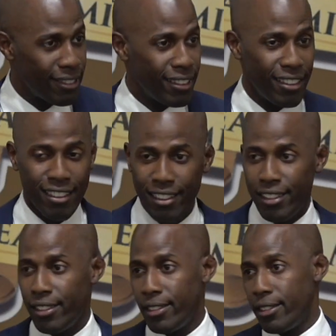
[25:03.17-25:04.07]

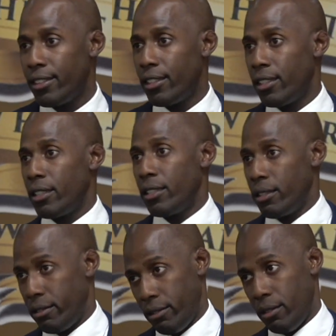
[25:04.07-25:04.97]

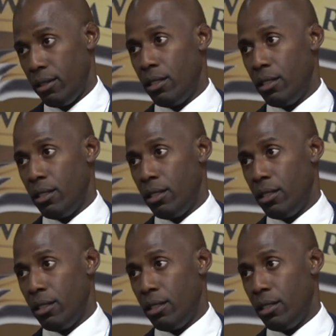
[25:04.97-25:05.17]
(silence)